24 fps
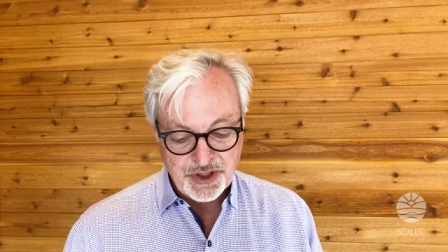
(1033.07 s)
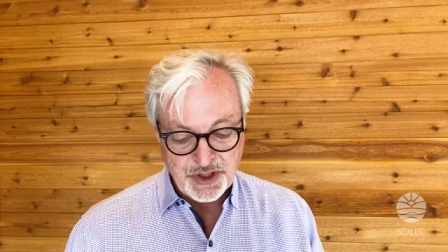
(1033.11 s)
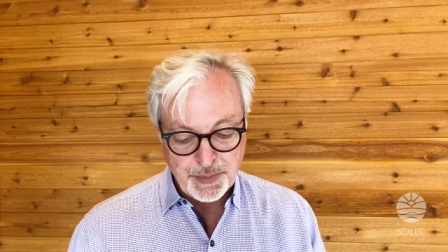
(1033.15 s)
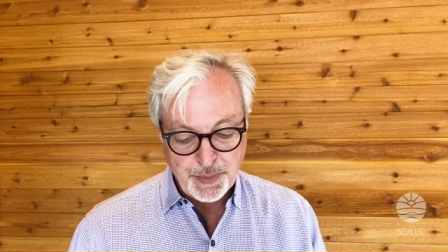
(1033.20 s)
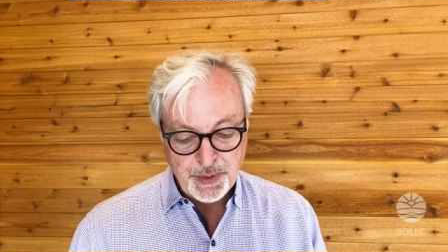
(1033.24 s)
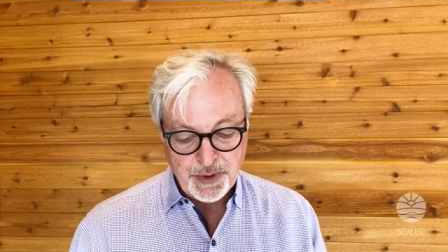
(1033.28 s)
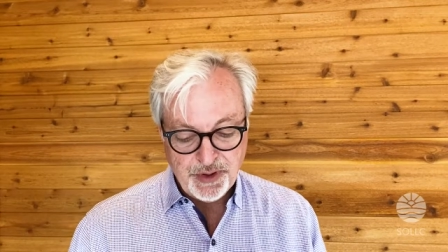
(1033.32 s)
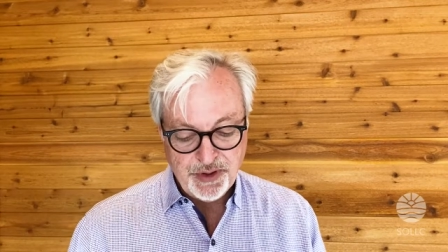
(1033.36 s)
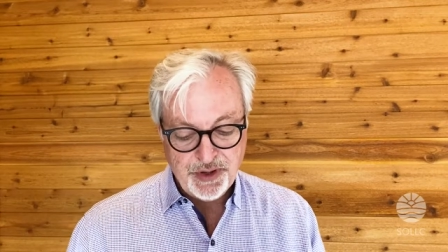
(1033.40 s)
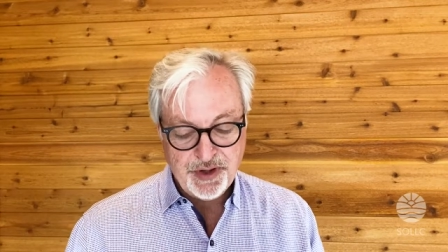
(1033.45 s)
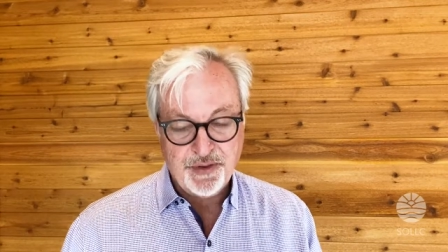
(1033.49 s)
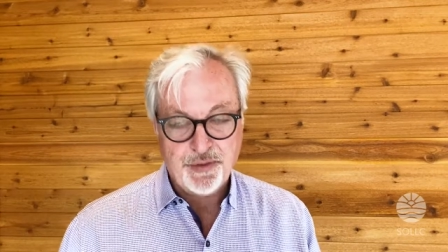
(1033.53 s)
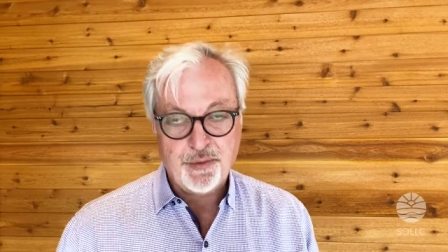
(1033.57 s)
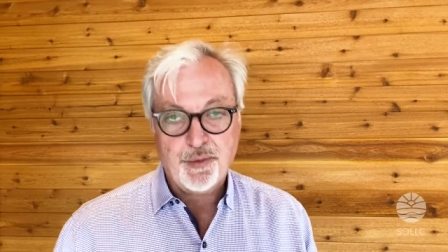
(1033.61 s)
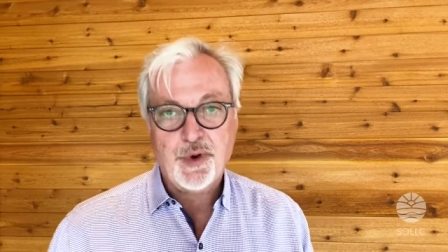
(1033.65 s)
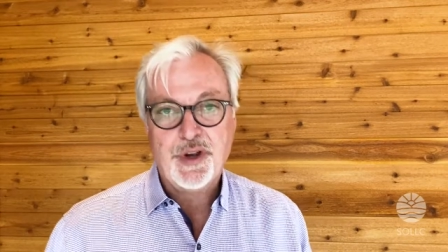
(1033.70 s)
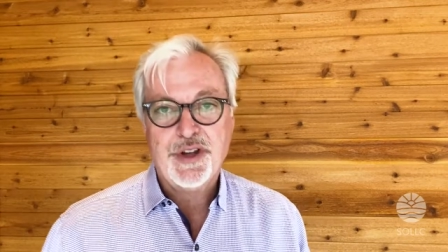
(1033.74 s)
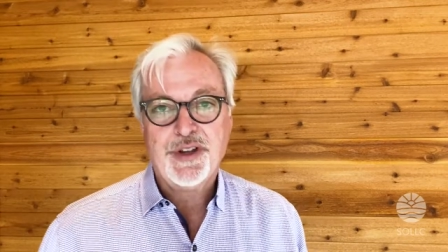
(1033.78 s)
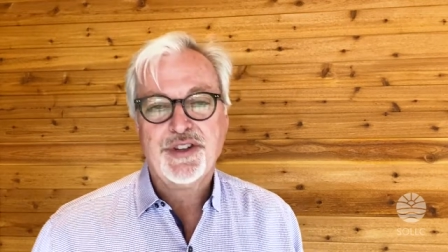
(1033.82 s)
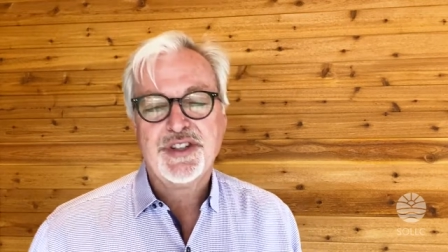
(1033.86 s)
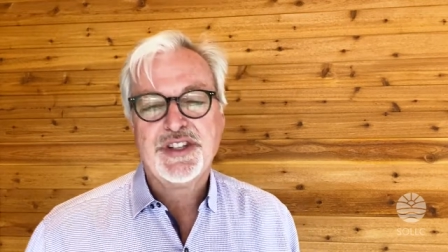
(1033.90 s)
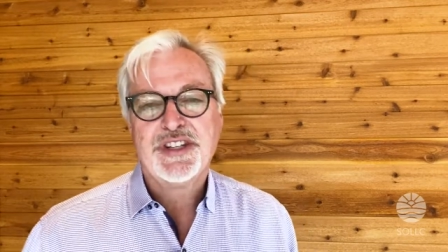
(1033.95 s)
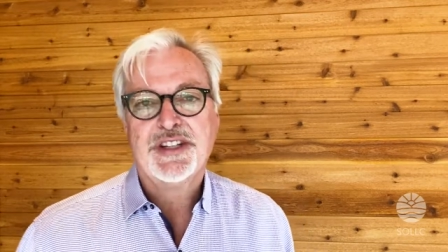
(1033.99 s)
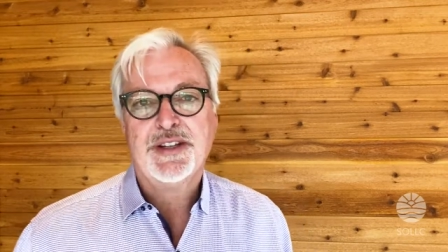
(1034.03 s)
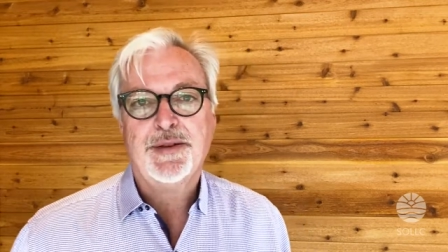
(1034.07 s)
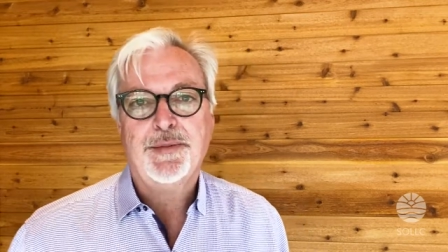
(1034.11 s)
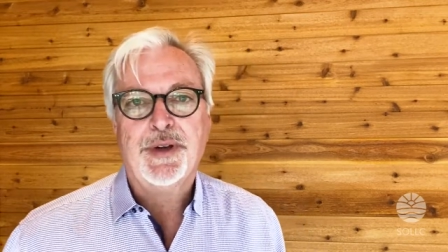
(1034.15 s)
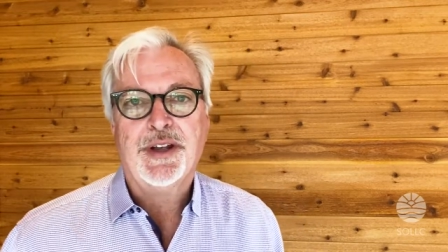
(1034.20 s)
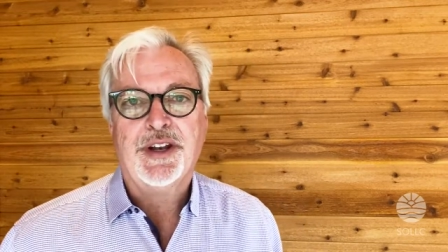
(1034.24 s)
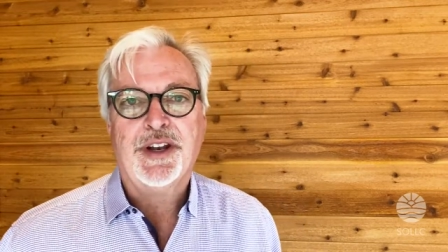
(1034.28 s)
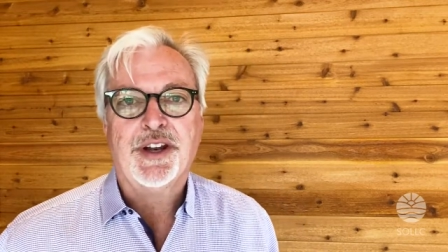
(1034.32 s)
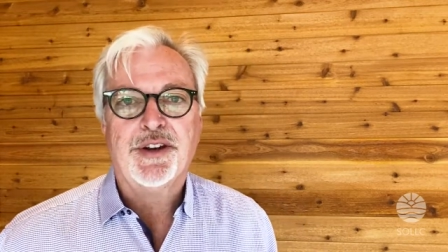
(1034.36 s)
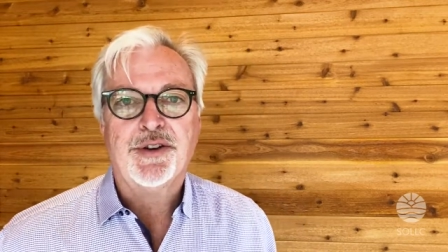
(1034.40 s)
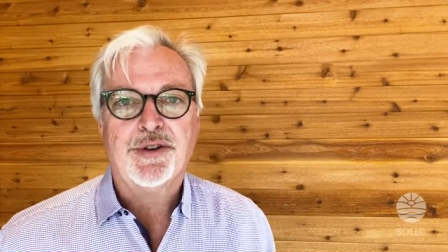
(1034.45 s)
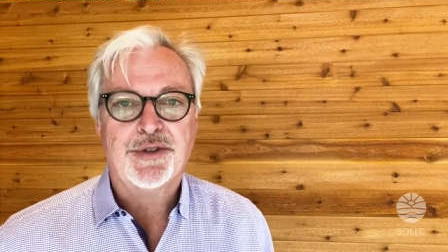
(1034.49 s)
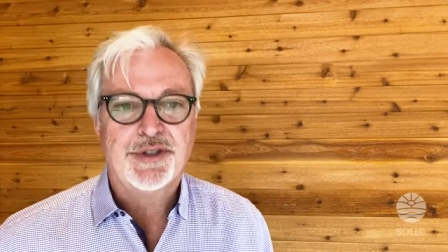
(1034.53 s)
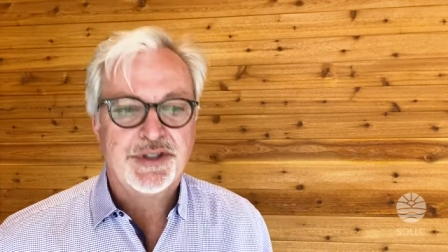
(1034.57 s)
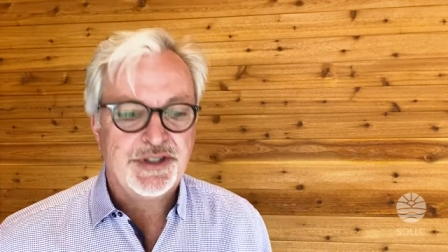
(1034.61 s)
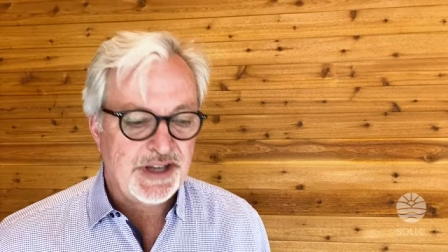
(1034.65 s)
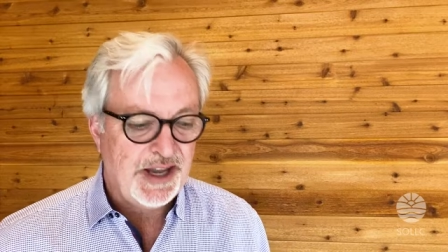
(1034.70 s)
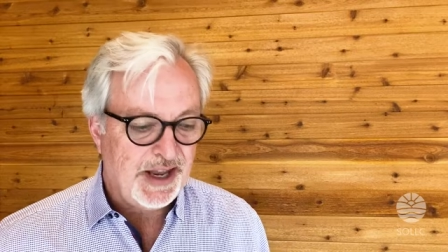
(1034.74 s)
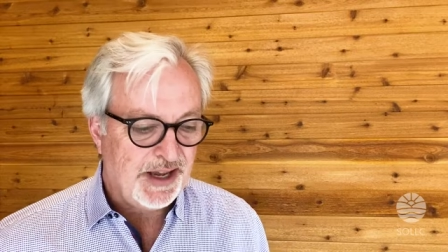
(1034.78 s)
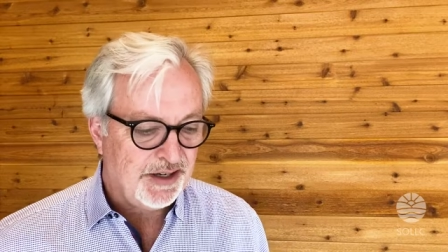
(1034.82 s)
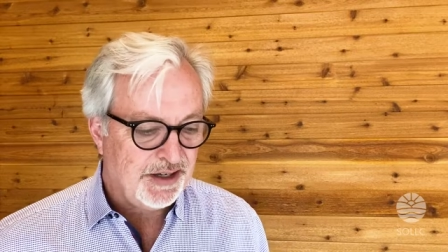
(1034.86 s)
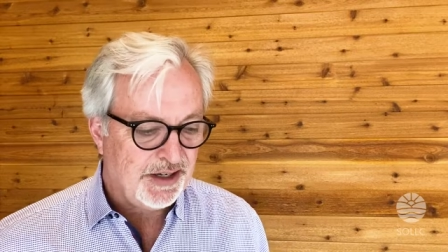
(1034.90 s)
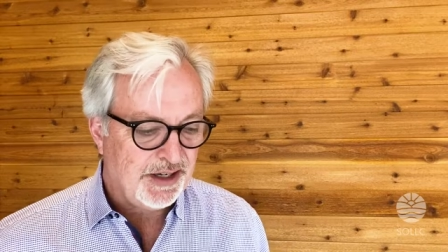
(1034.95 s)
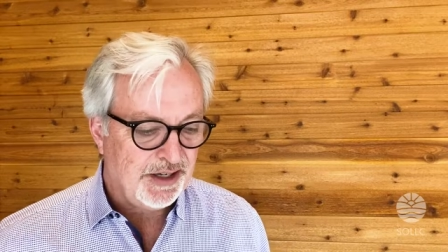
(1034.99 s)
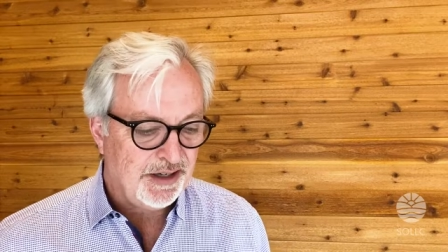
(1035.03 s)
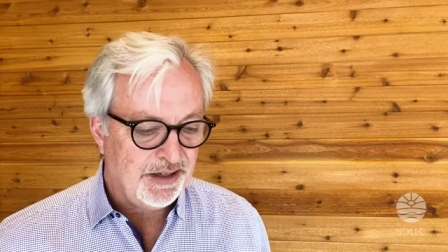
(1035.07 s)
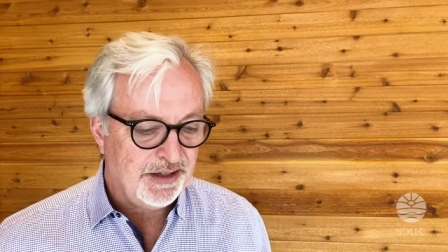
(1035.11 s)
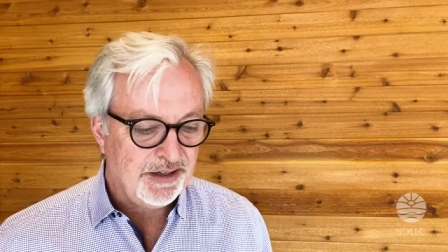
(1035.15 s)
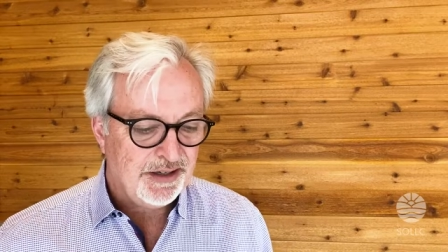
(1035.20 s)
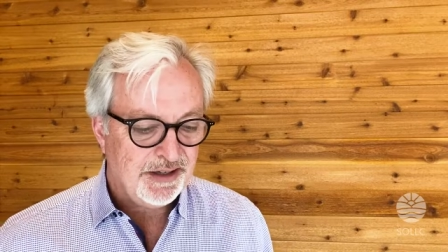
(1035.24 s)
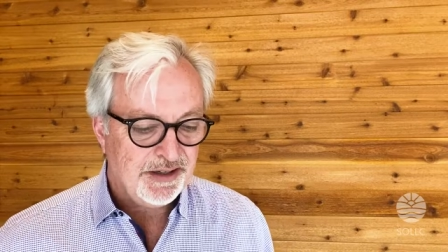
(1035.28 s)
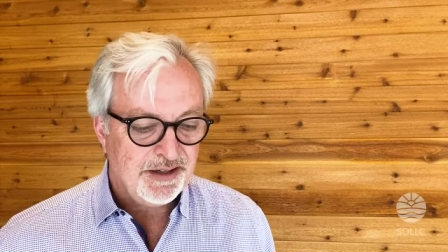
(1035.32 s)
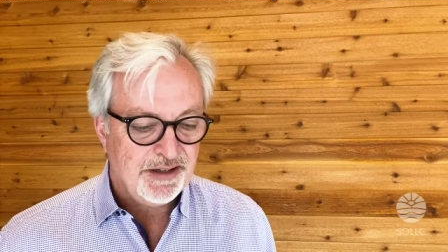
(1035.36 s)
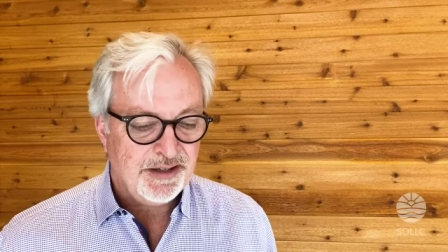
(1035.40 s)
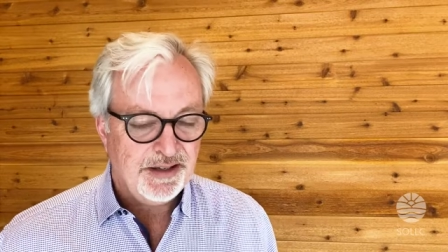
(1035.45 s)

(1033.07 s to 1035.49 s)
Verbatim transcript: spirit of wisdom and understanding,